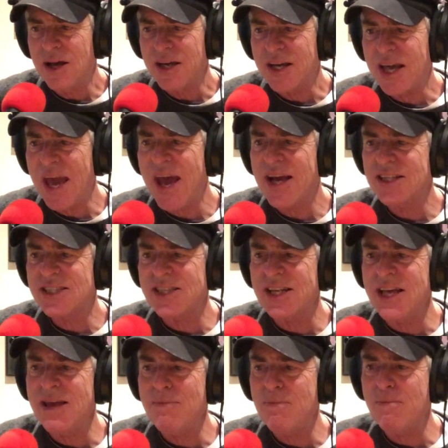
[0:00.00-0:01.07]
Can't
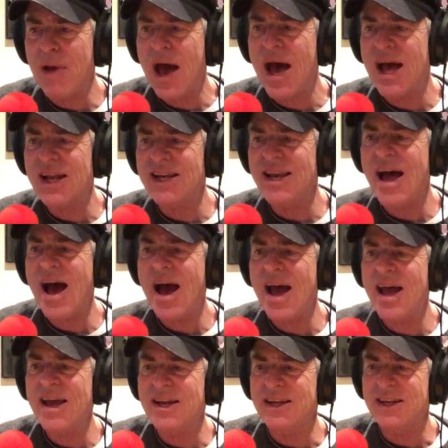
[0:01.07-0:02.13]
sleep at night.